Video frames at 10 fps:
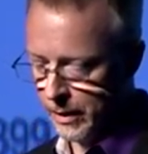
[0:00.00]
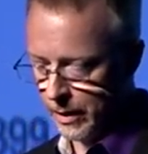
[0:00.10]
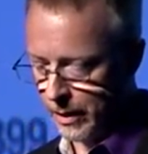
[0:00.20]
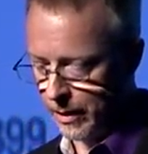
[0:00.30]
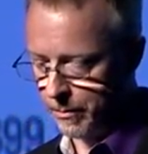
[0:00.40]

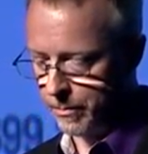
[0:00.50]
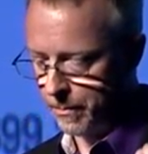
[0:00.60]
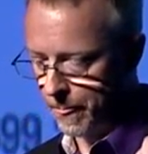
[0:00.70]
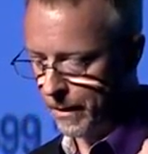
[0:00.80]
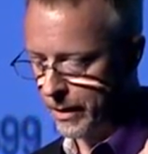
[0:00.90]

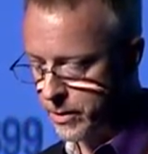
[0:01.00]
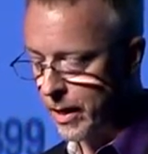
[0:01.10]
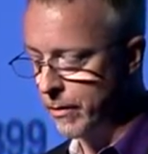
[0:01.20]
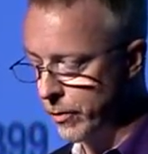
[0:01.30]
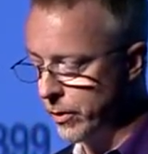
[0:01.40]
I
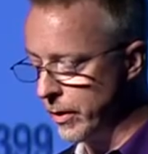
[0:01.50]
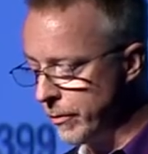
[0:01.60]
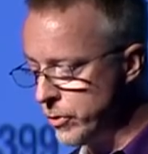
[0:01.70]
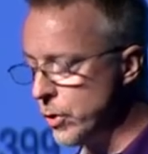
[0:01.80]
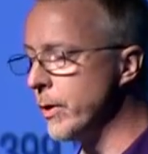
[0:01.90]
said, if
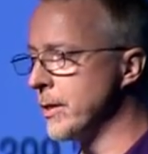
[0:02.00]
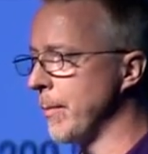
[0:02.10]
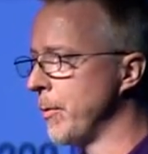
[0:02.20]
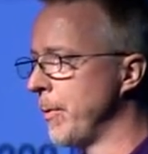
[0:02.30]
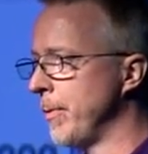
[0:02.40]
you do
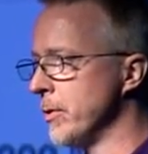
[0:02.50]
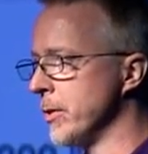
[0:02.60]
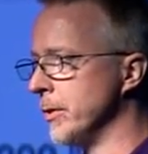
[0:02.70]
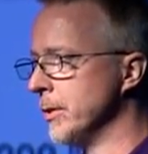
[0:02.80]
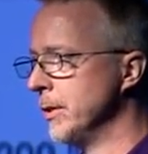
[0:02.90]
accept the
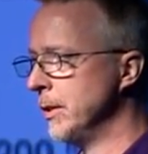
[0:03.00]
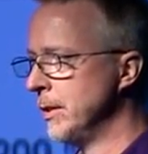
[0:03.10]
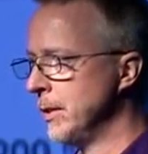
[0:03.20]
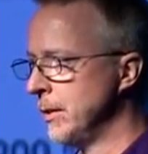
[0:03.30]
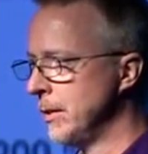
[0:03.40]
proposal,
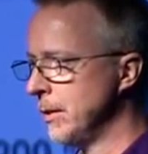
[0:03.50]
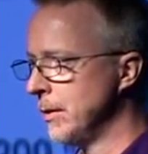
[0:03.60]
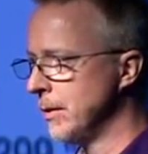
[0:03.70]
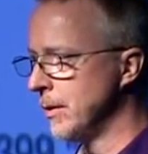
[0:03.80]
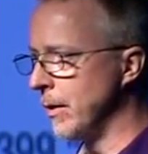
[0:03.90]

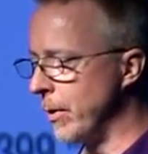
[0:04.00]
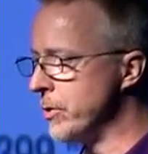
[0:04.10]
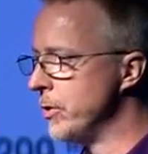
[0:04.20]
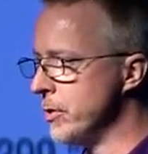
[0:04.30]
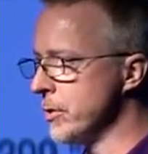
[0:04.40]
I want
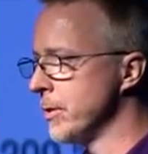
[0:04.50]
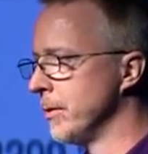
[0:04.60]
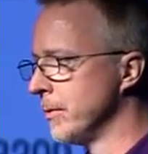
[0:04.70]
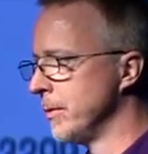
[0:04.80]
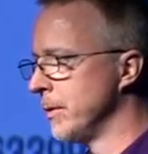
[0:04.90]
you to just,
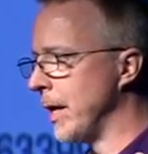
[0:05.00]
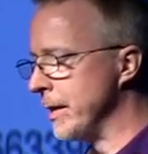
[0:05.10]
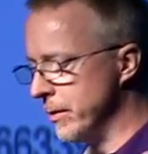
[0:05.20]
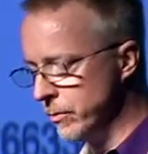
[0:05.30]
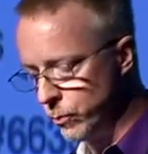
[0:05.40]

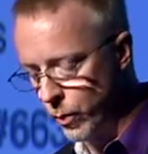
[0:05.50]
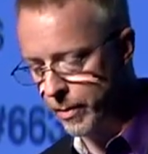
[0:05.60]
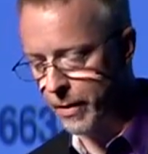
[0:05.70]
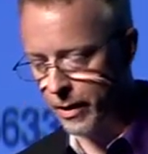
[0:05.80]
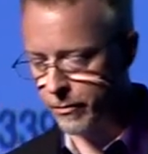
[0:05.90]
one
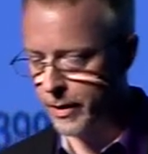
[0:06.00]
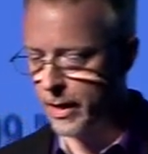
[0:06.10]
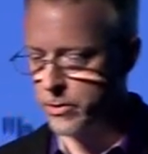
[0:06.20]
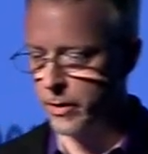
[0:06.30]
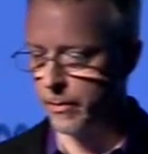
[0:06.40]

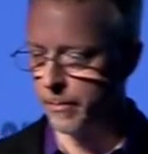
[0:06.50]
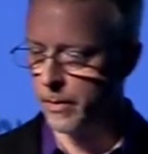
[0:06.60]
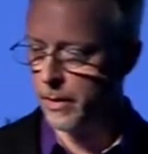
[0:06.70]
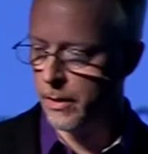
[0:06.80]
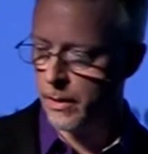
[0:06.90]
modification,
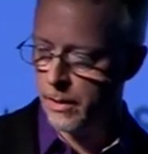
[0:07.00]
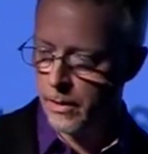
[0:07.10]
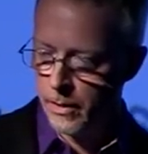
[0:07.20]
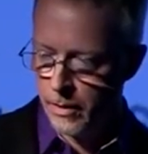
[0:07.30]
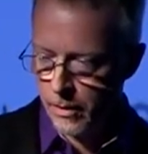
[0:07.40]

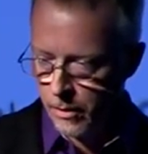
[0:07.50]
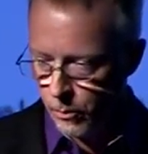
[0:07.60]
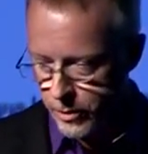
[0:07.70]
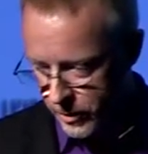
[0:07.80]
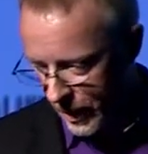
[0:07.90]

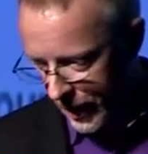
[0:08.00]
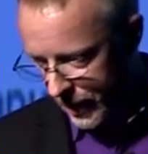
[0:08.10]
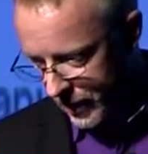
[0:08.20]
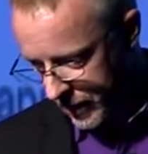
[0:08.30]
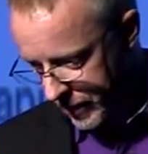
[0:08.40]
which
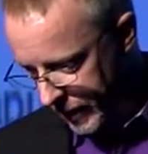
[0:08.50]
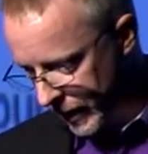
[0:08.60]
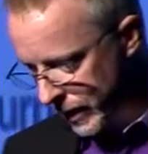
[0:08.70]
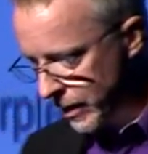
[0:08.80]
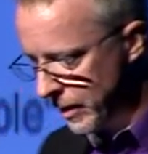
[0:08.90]
they
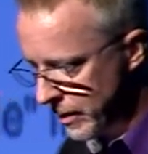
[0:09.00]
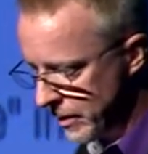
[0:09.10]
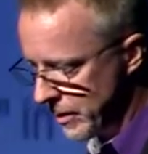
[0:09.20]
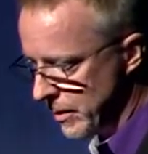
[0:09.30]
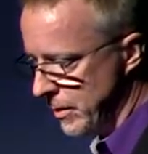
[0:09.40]
did.
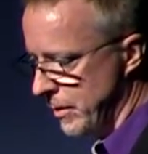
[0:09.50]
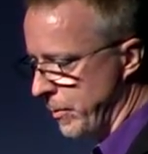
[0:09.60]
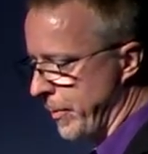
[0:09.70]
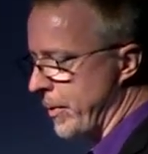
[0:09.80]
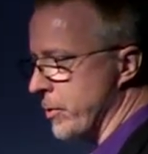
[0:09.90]
The
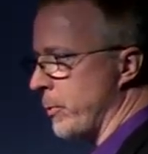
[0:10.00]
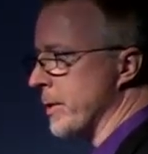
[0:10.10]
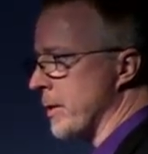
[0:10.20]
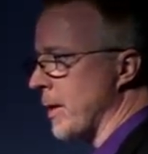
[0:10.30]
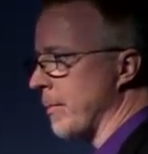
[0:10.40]
proposal was
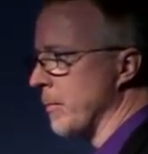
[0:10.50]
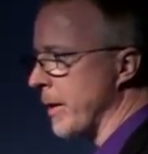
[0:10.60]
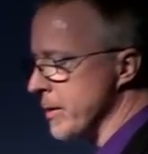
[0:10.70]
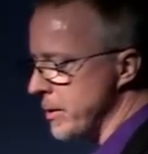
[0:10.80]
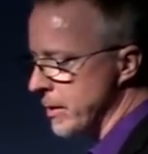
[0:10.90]
accepted
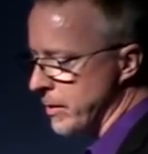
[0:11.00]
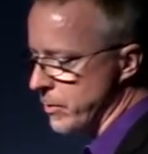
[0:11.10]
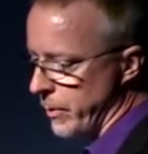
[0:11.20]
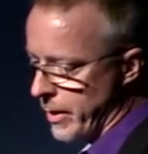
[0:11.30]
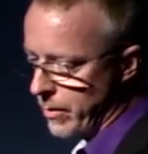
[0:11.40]
by the CSS working